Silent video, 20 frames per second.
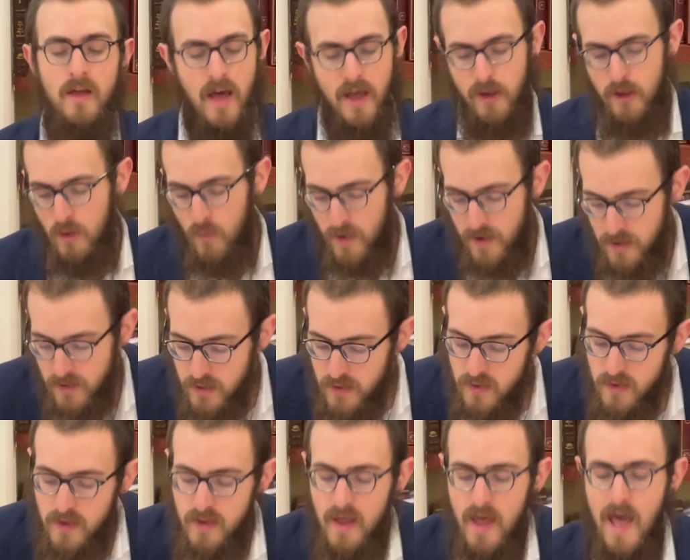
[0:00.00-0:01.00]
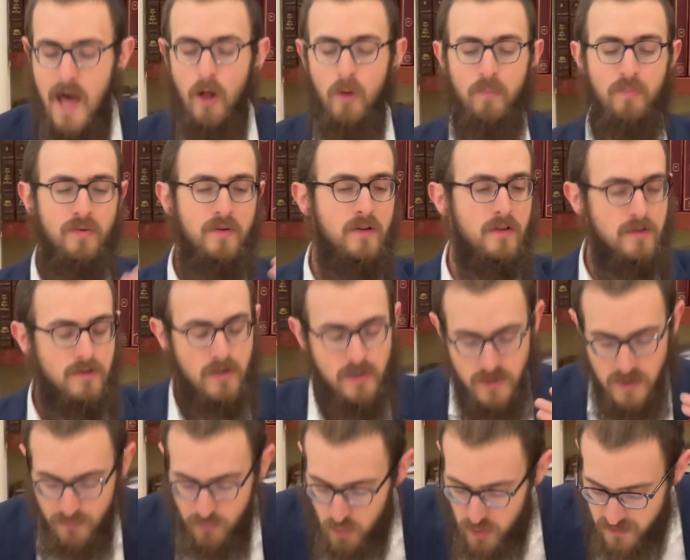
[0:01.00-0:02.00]
and you don't want to help to
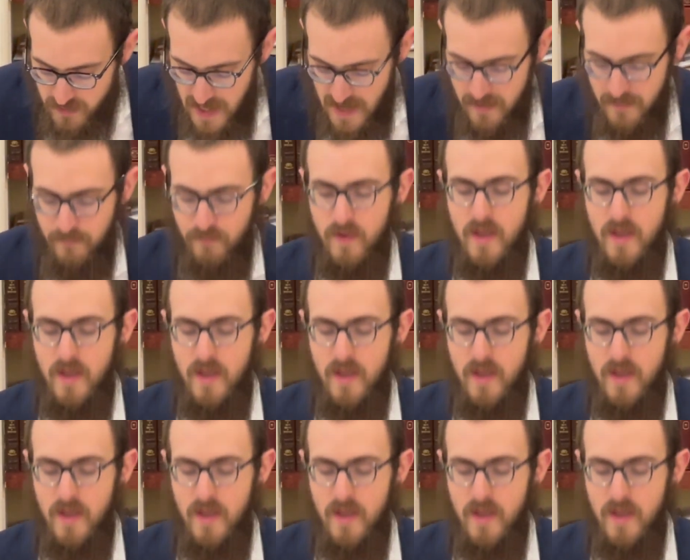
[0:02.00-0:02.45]
support that.